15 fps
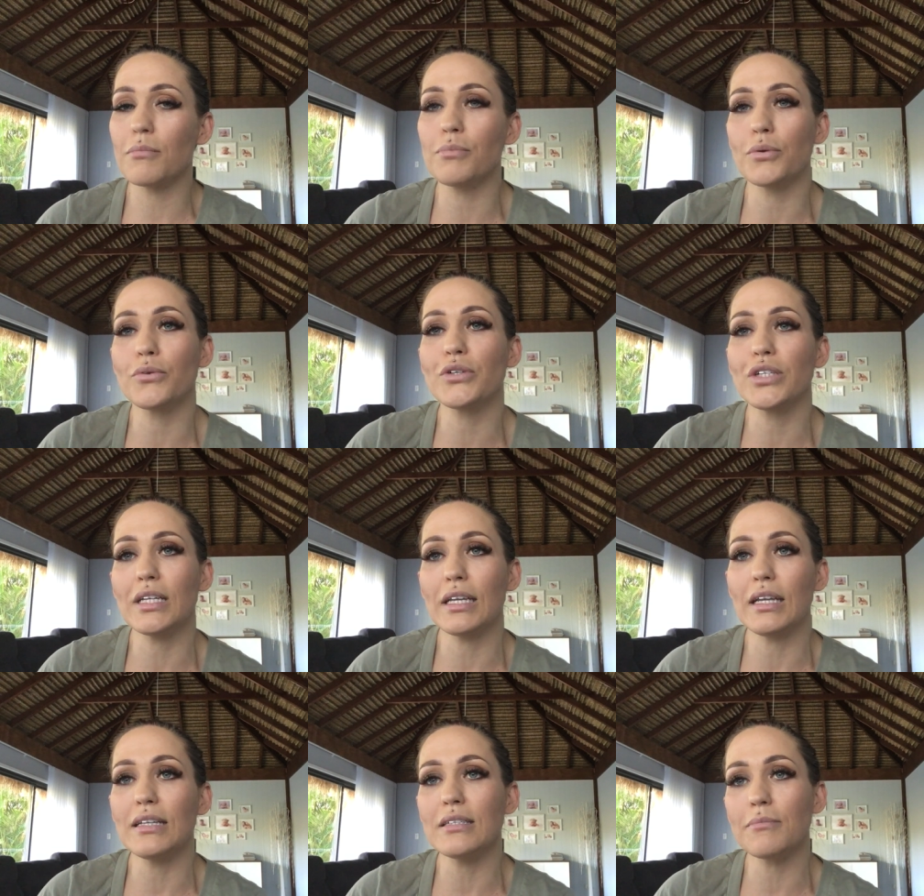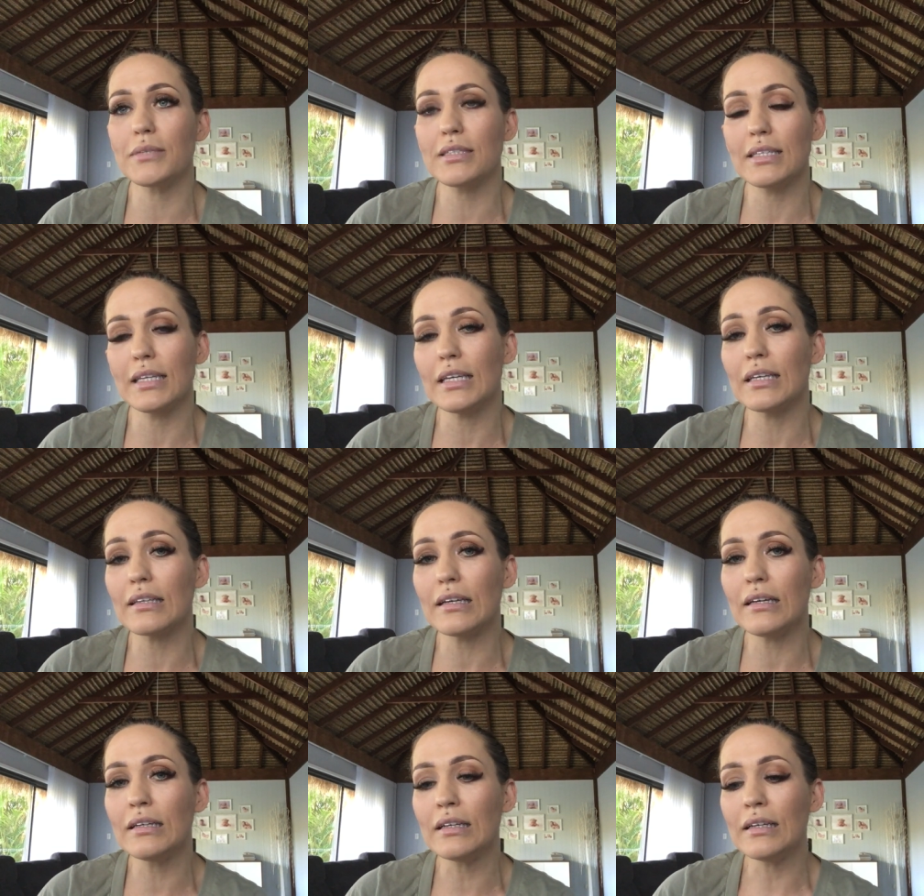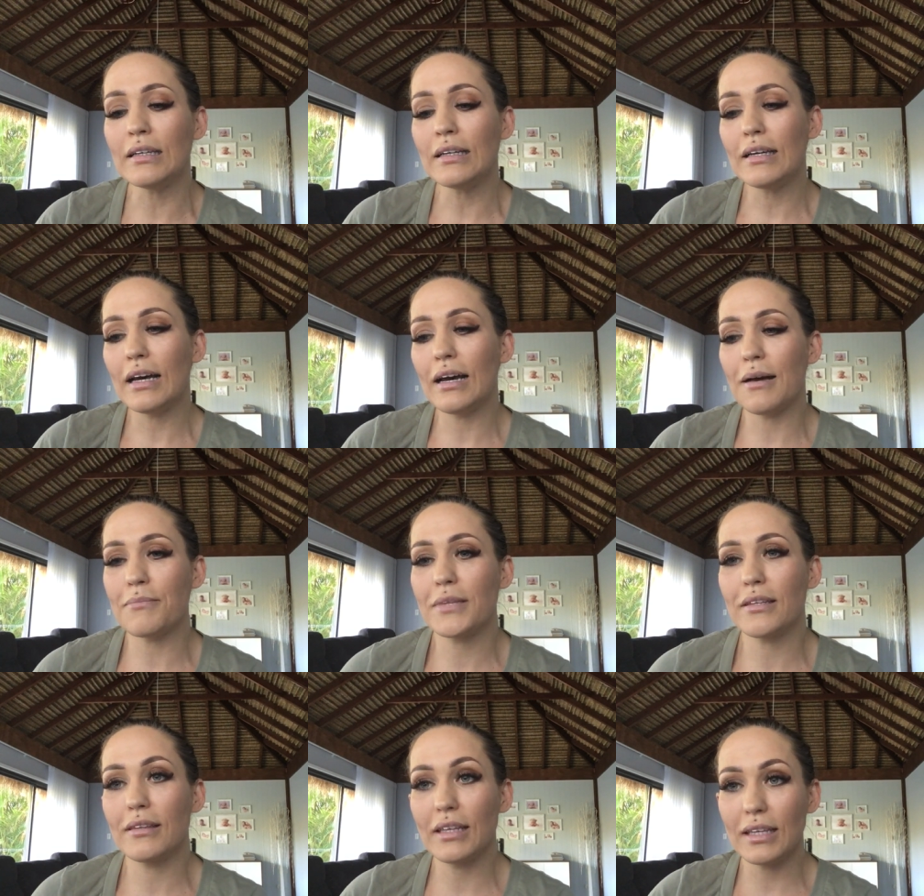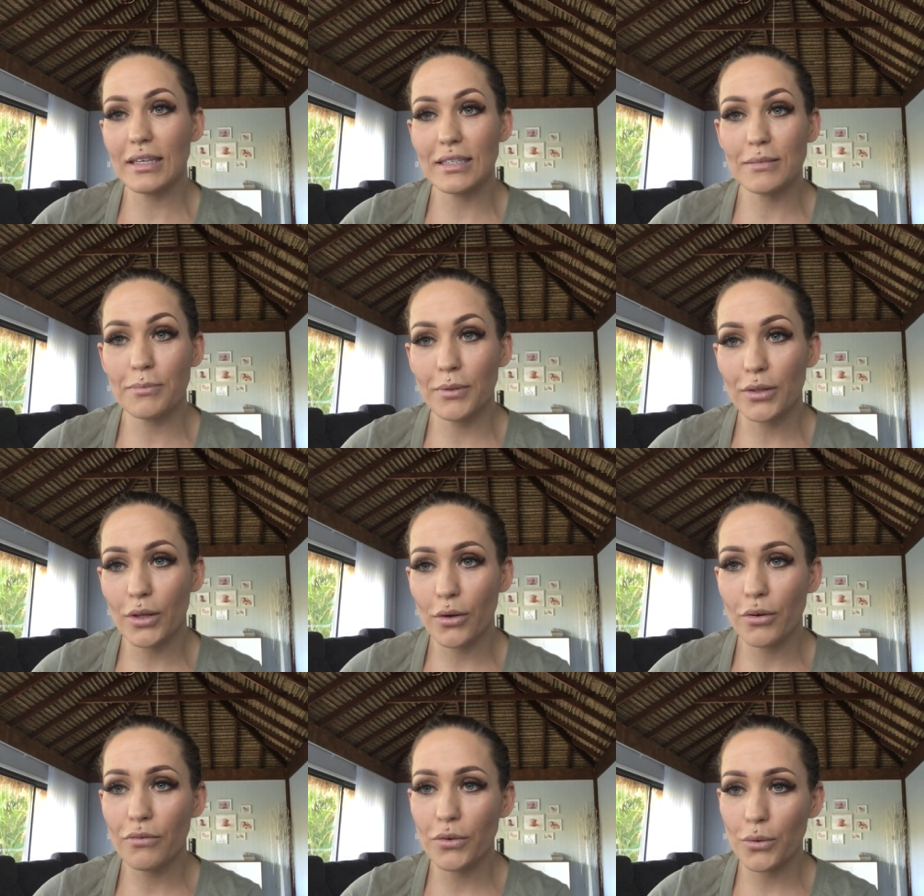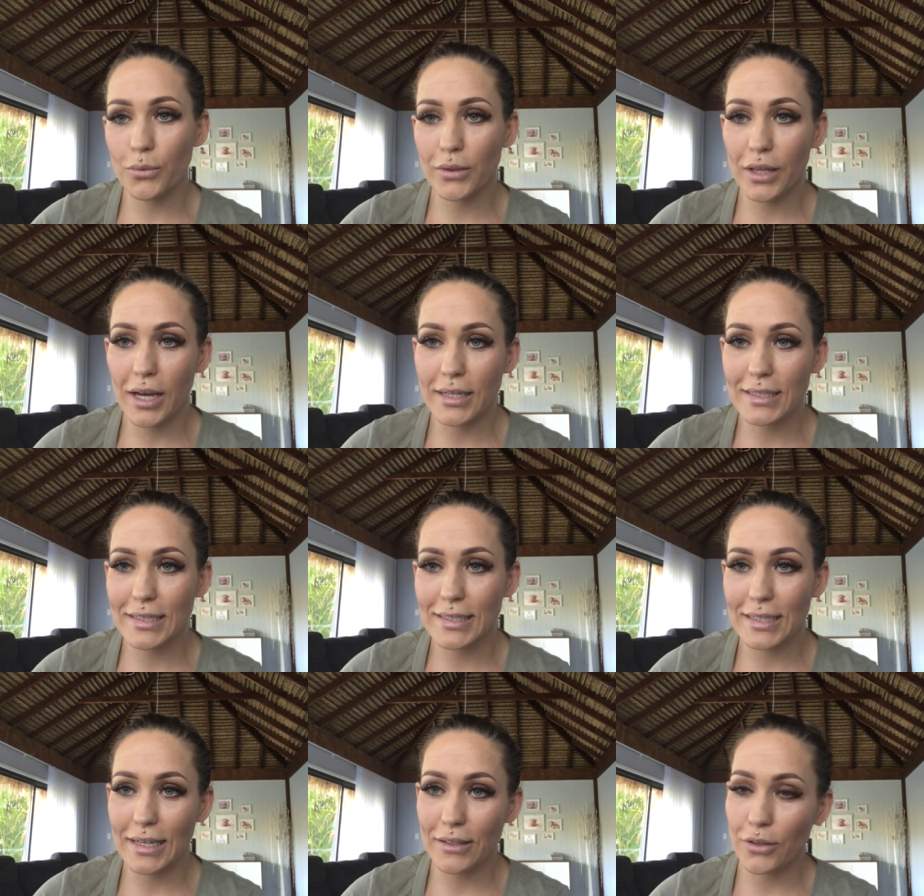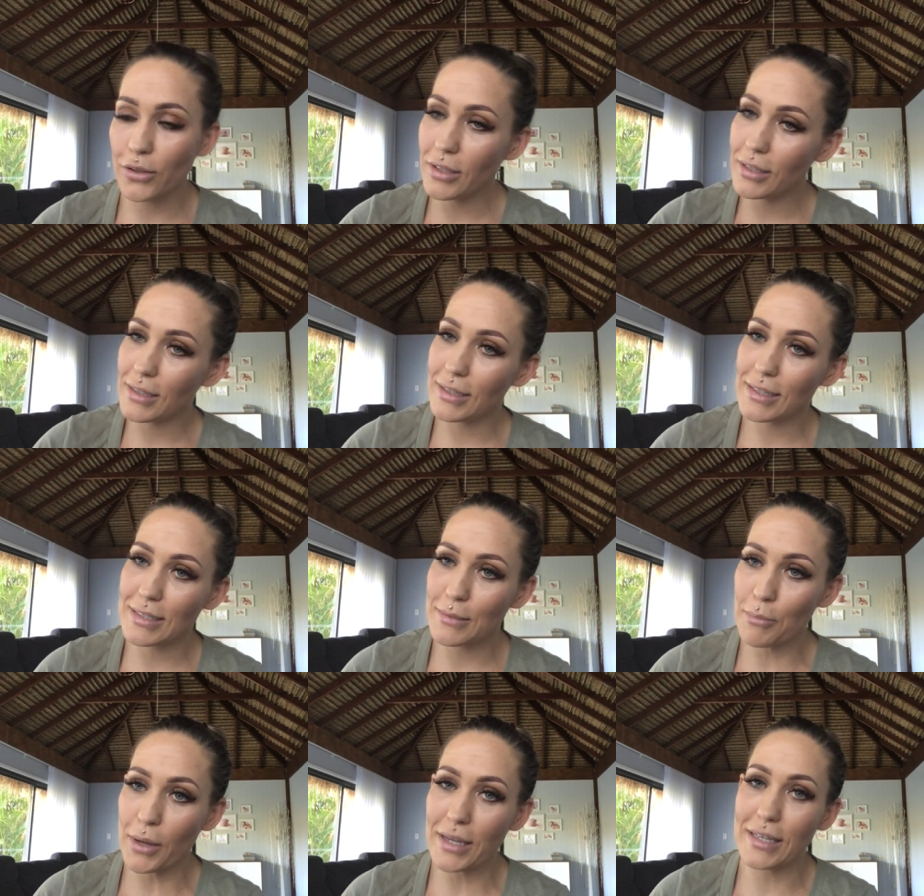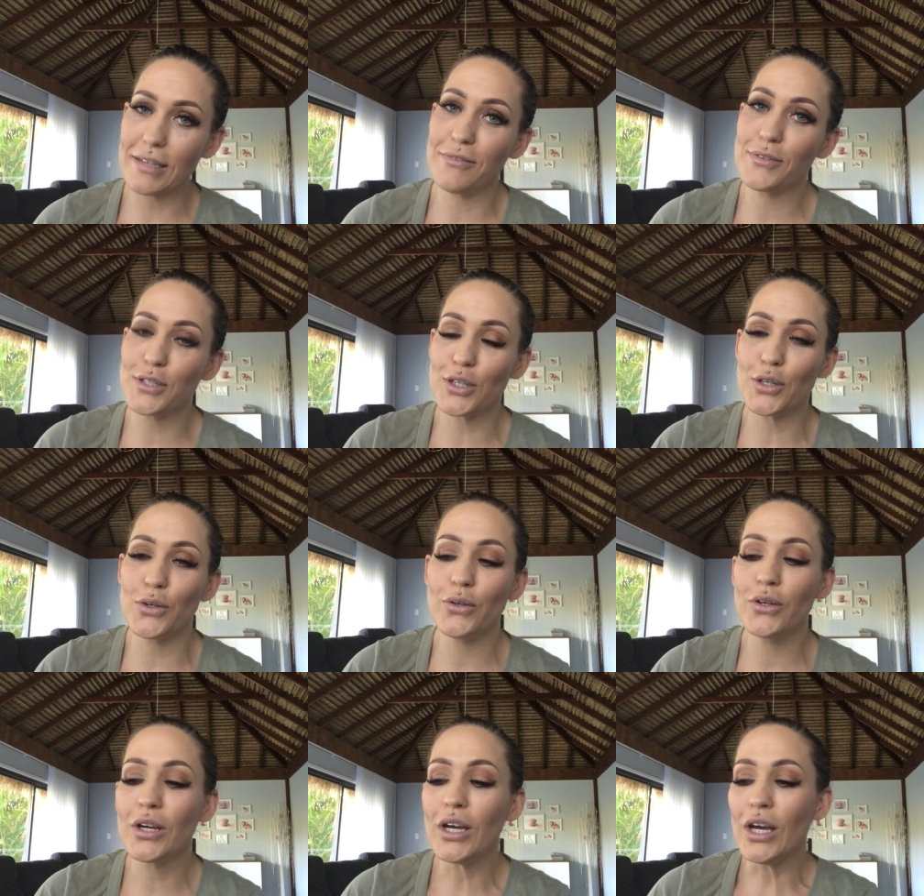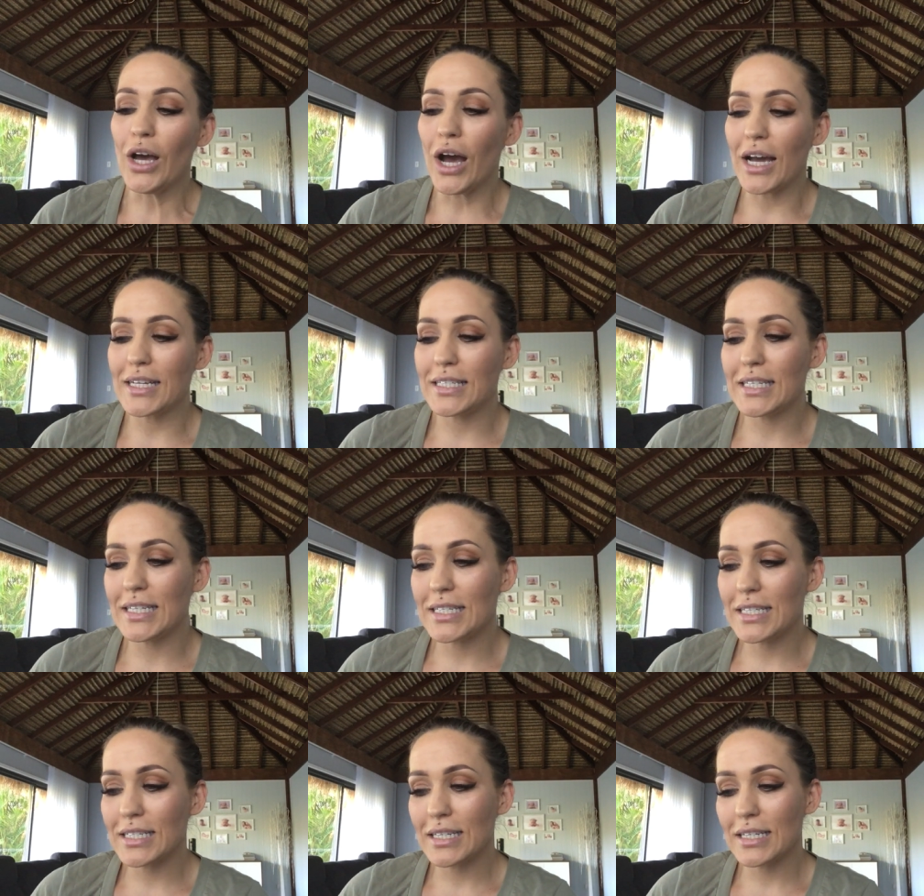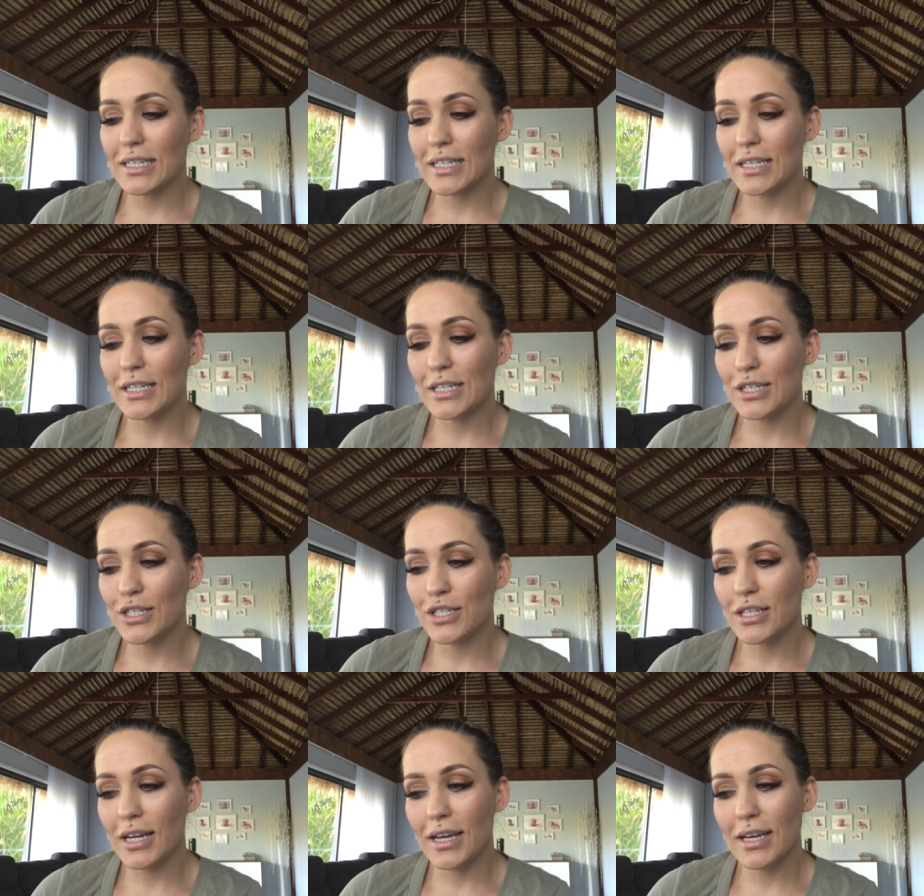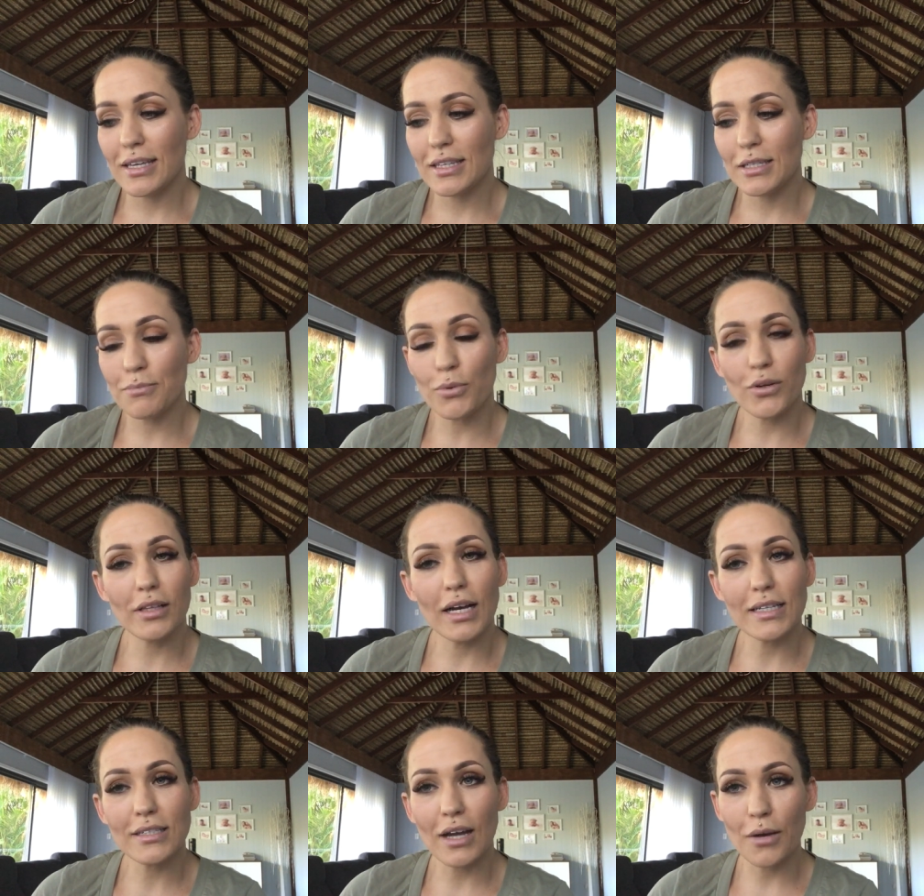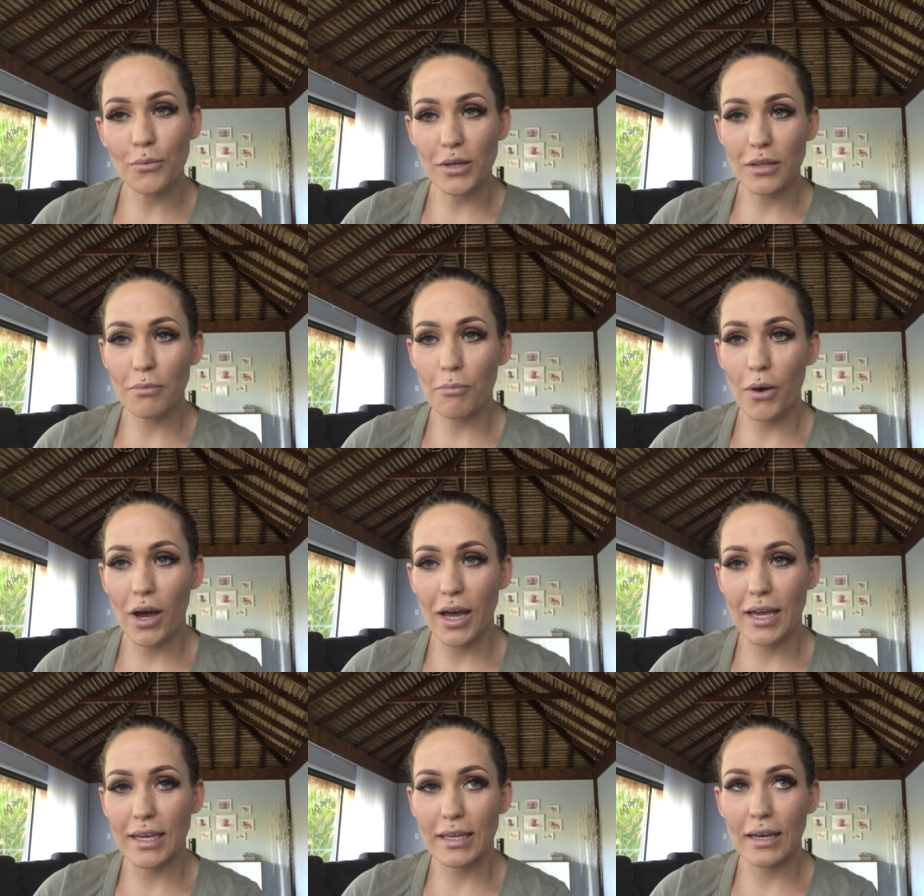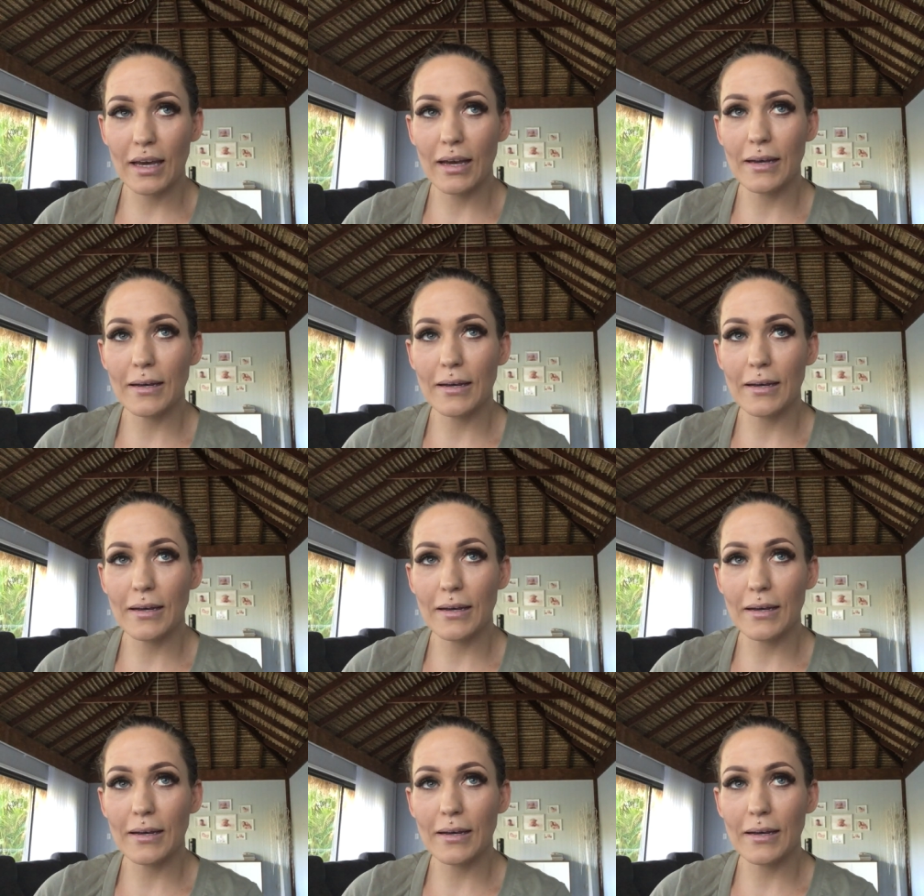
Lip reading: The Bullshit Intimacy Killer. The link is below if you would like to download it. It is my gift to you. I did share this book last night with my